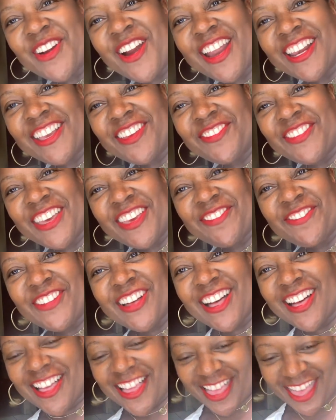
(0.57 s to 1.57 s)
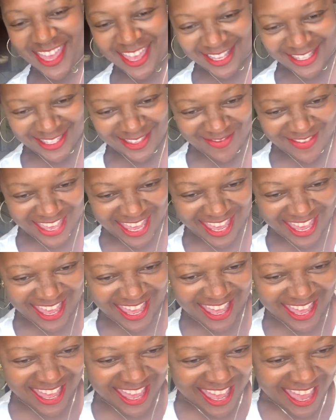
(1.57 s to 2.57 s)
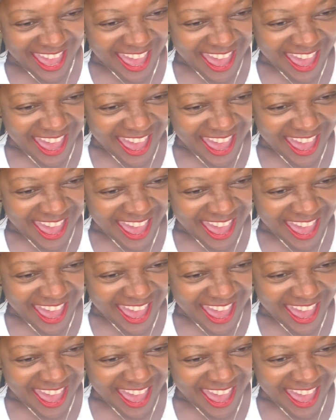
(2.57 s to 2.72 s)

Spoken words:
party people, it's me.